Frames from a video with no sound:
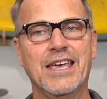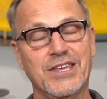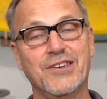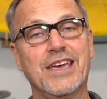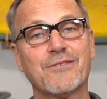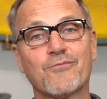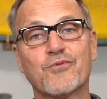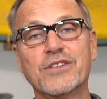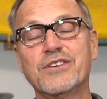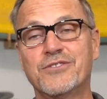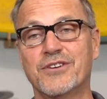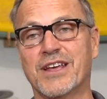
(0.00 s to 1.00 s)
You get
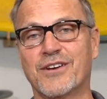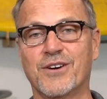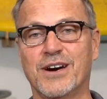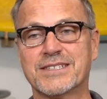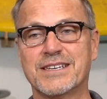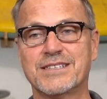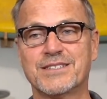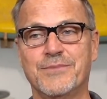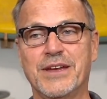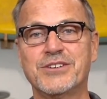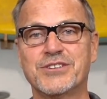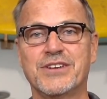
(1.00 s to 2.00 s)
really good at cost
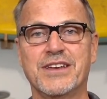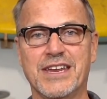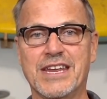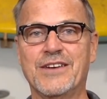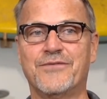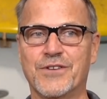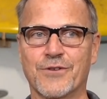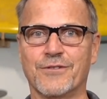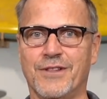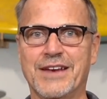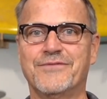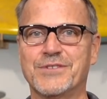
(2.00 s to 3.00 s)
estimation if your
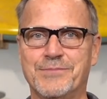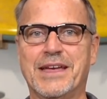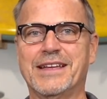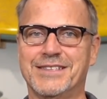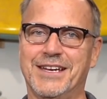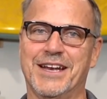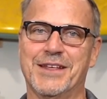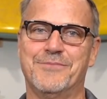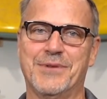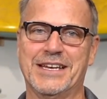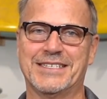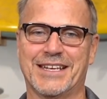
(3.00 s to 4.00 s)
life depends on it,
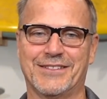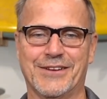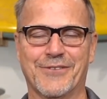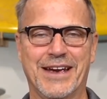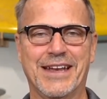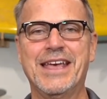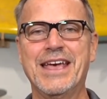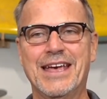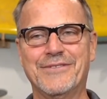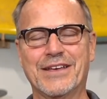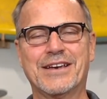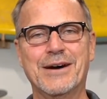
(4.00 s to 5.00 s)
basically, right?
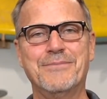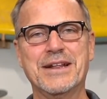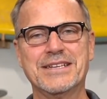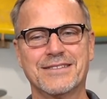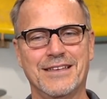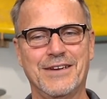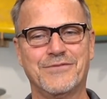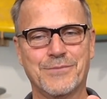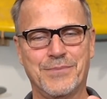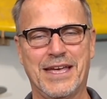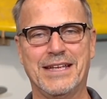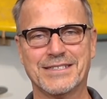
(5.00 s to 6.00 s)
If the company's life
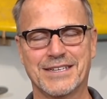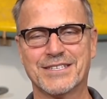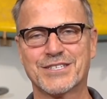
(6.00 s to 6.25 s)
depends on